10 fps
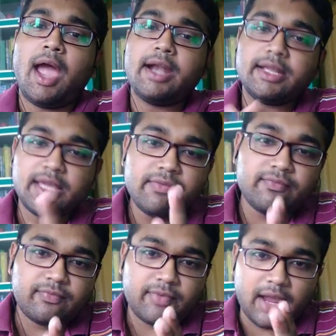And if
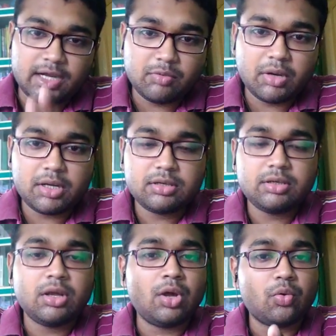
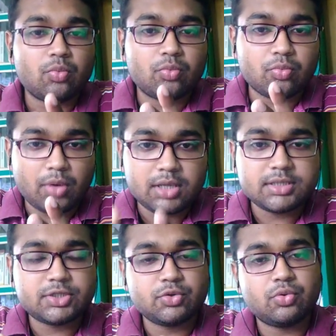anyone
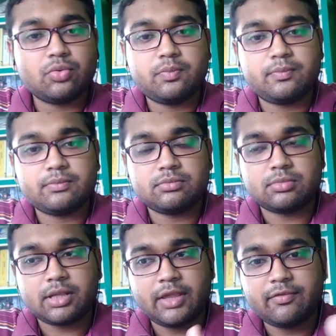wants to
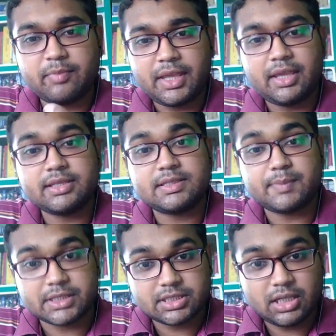give me his
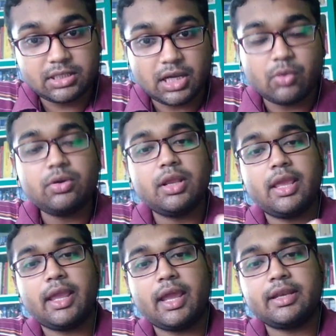personal doubt,
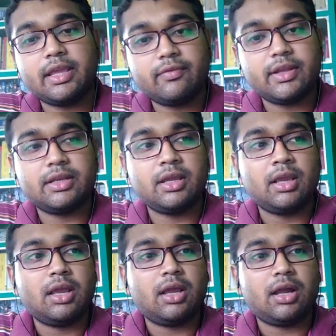he can give it
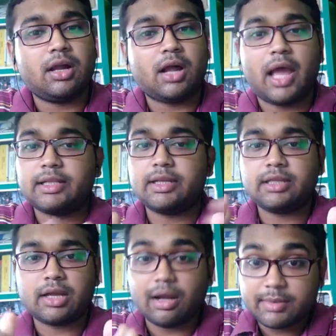either in
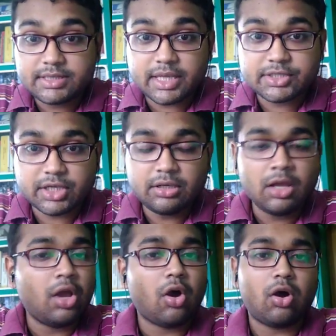the comment section,
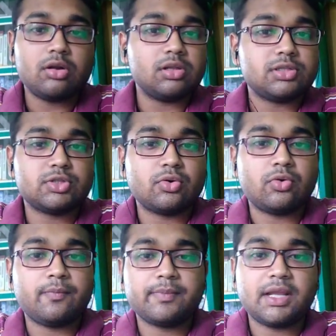or
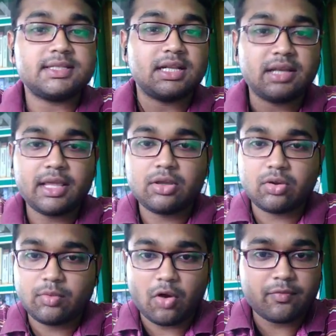also there is a link
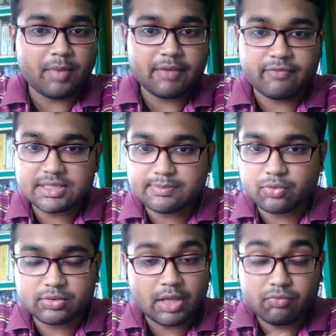of my
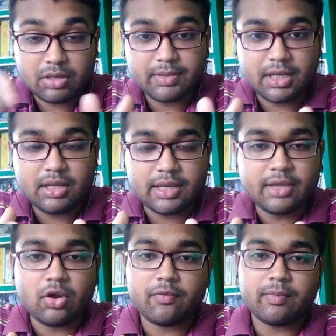Facebook. There will be a
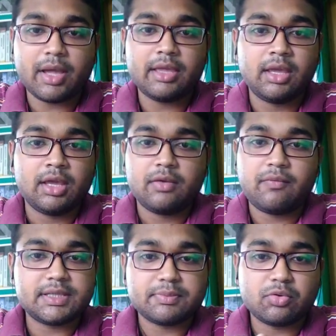link of my
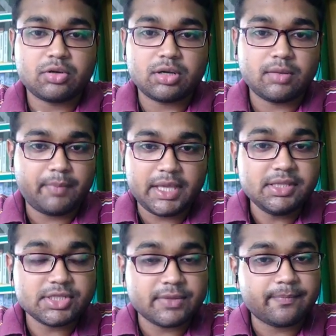Facebook
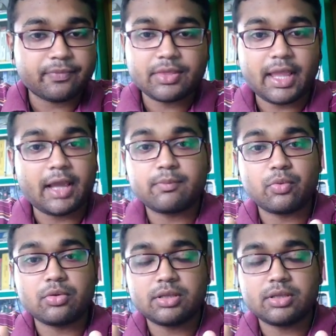page. They can